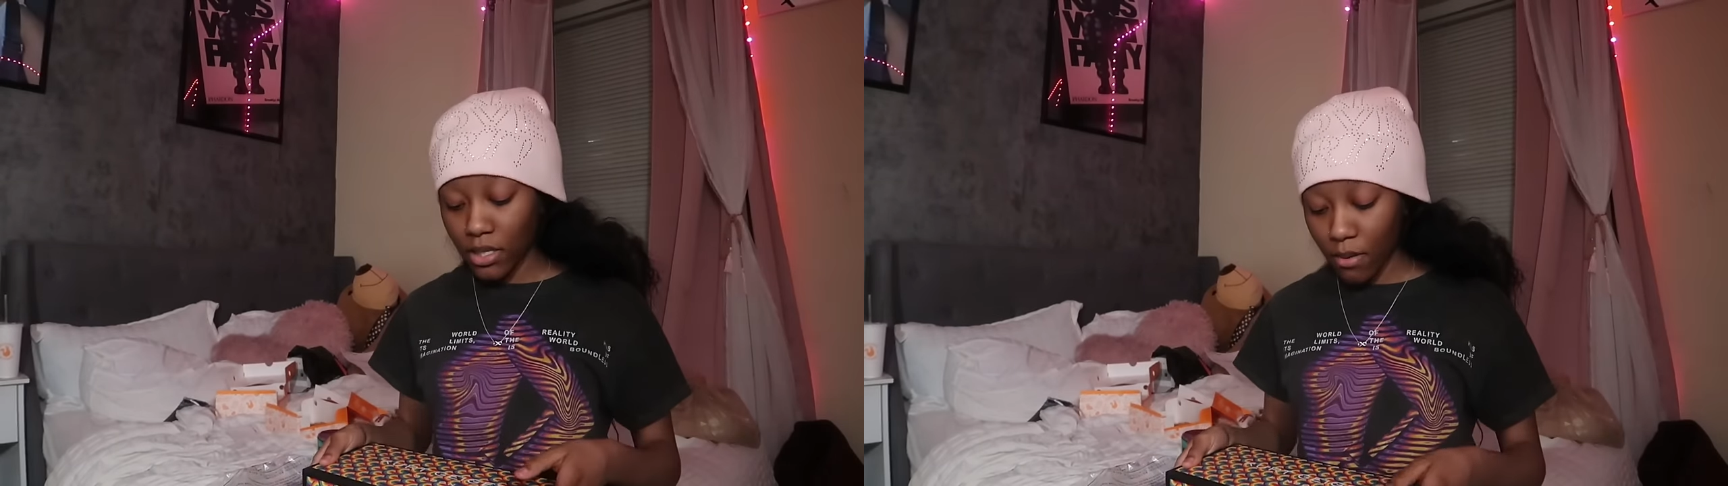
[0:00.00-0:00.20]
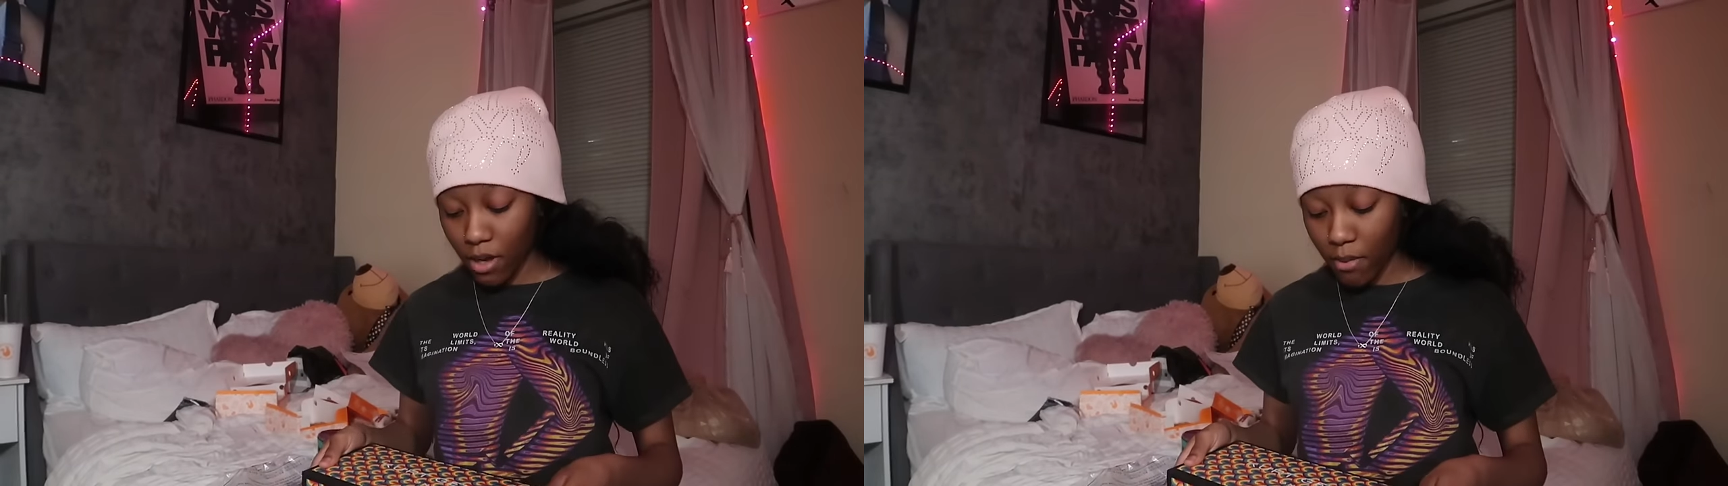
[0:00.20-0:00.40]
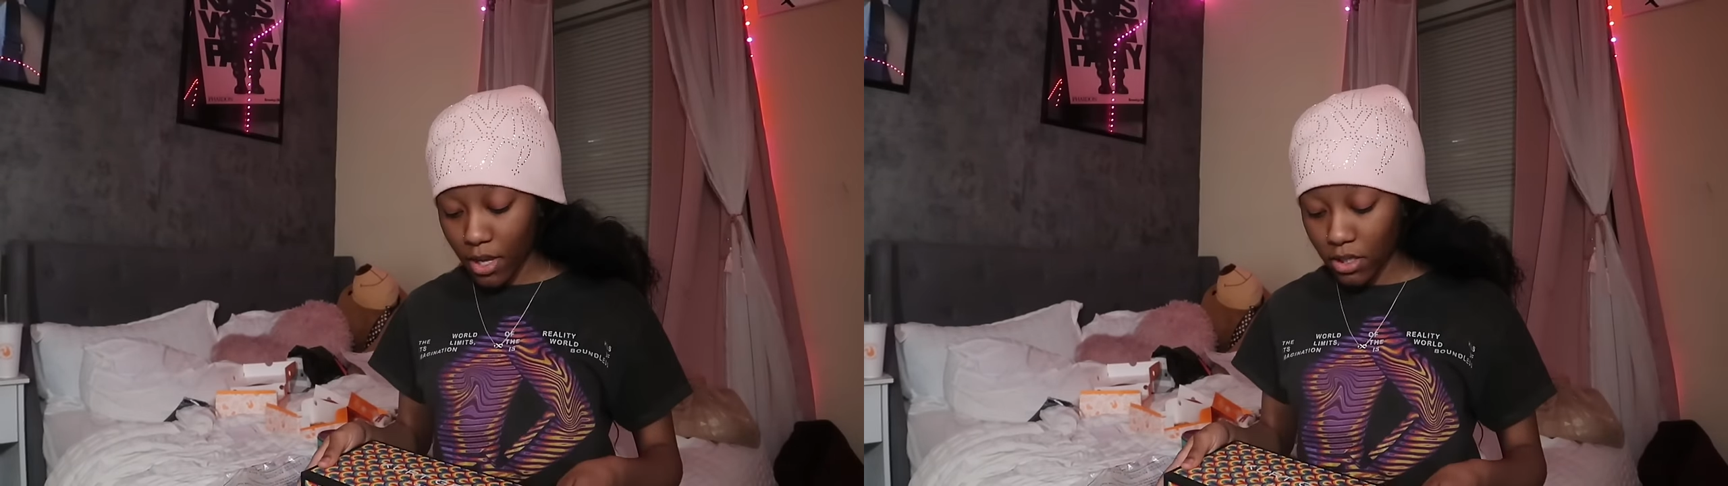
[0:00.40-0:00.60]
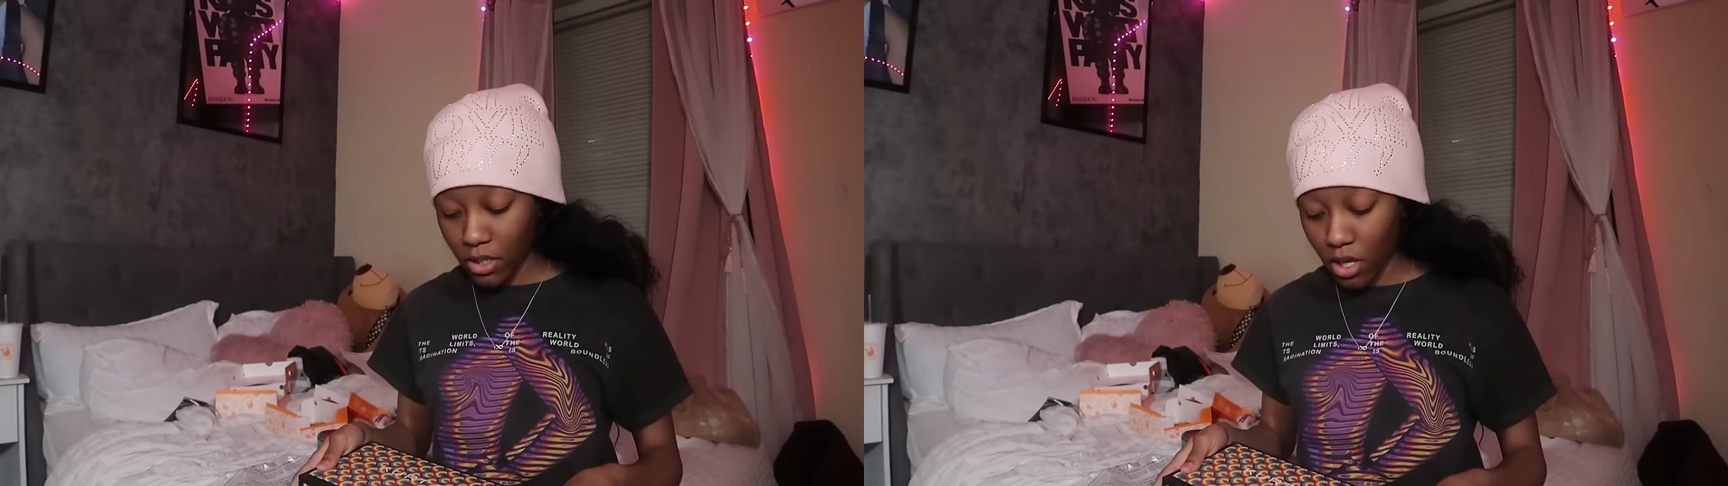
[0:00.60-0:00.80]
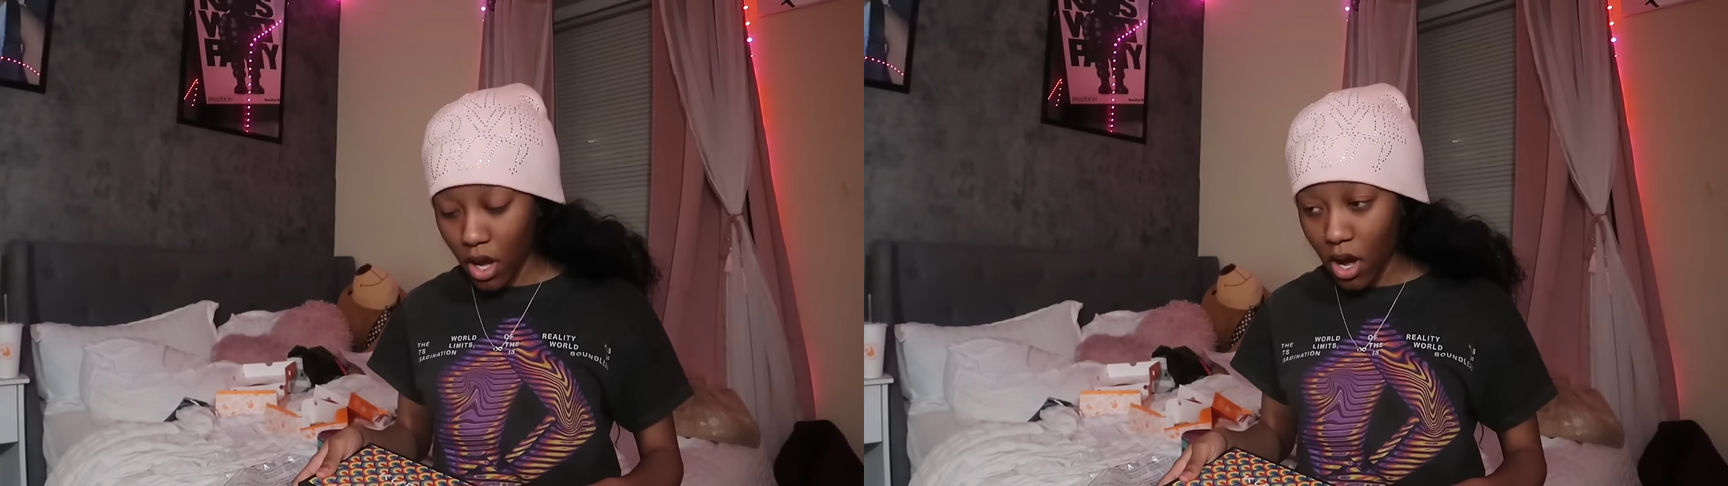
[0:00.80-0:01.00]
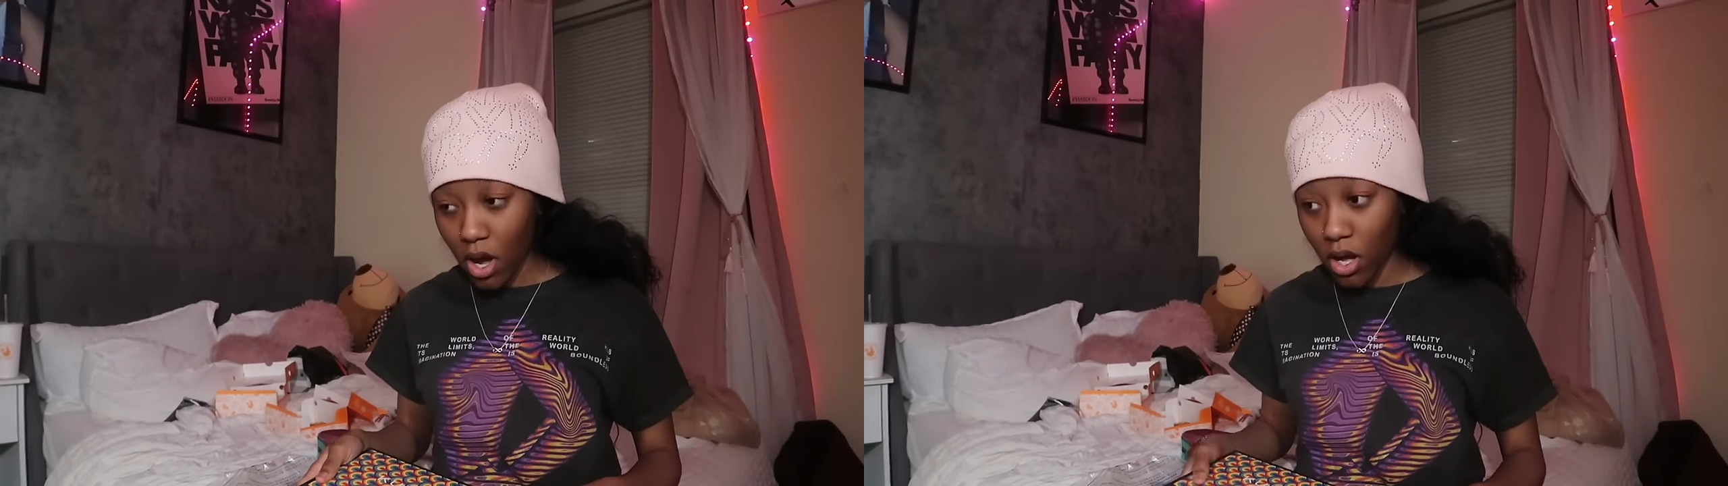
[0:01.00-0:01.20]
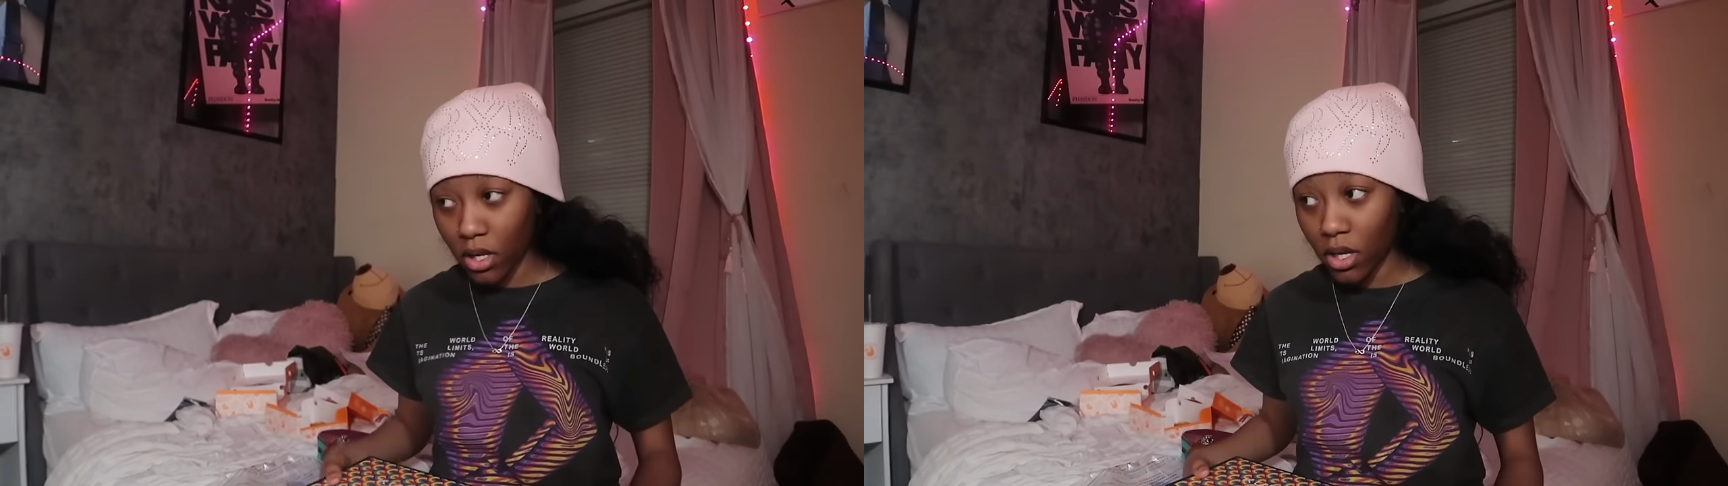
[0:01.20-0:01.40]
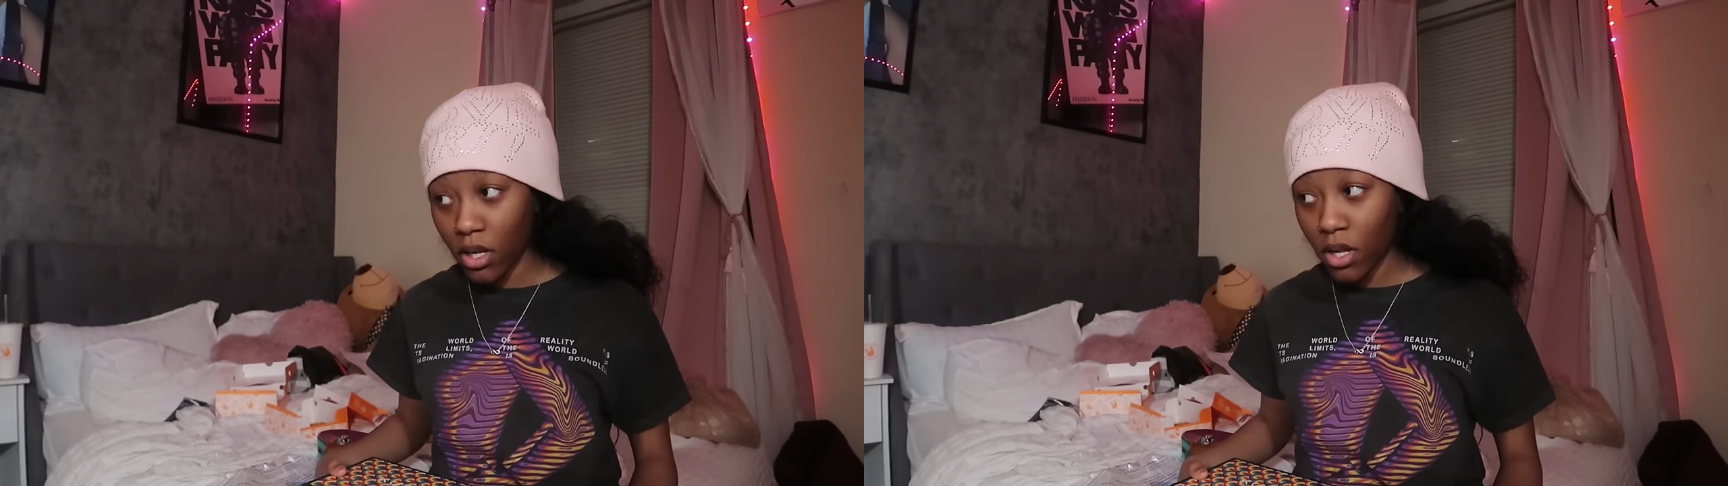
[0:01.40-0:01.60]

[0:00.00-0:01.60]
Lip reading: and I'll come back to y'all